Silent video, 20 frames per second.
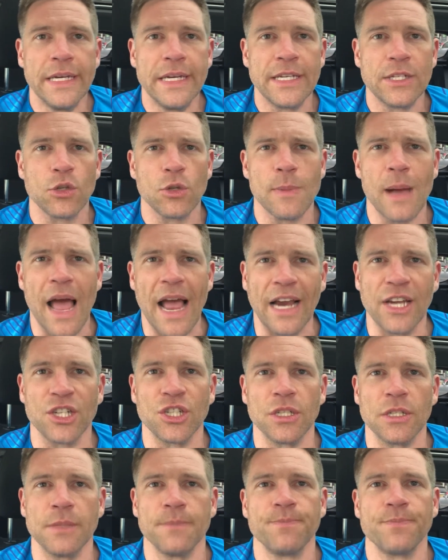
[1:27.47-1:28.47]
It's all about
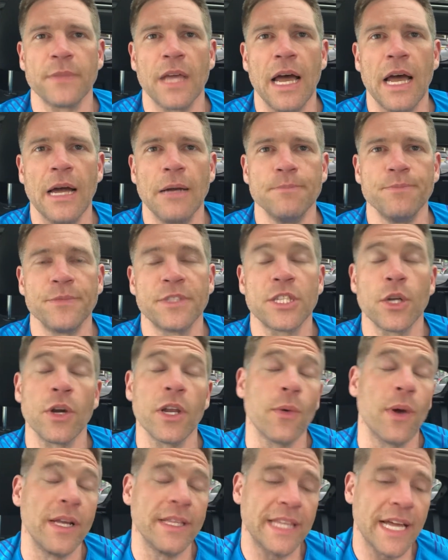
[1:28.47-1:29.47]
action. So
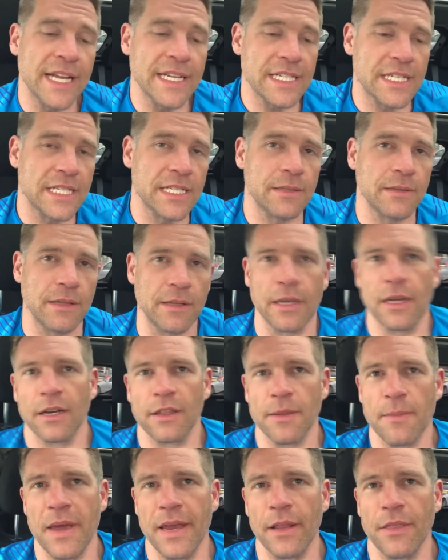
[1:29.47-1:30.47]
anyway, that's kind
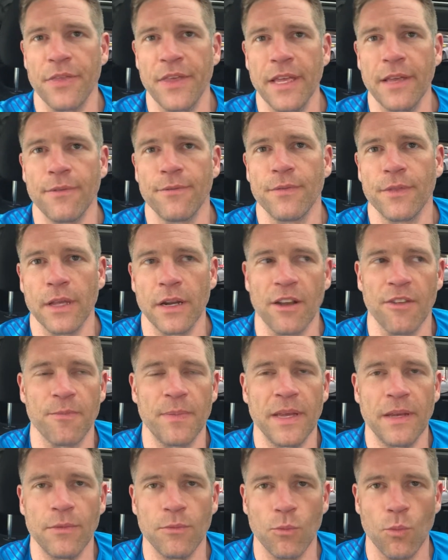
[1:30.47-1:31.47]
of the main thing that I've
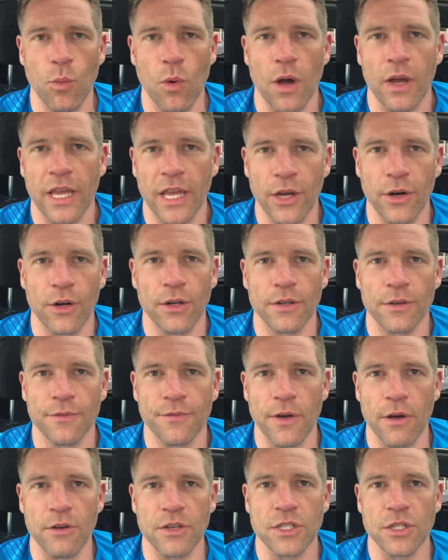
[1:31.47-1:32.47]
been working on and
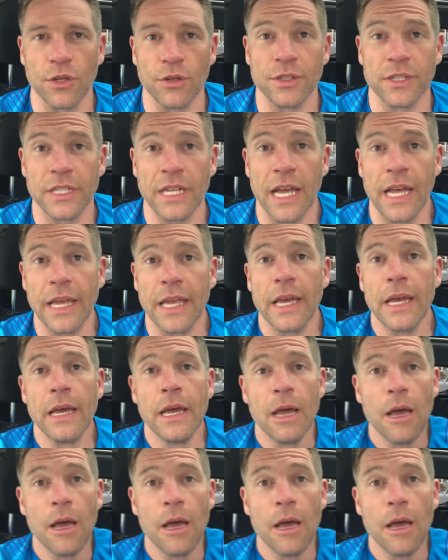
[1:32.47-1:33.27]
focused on today.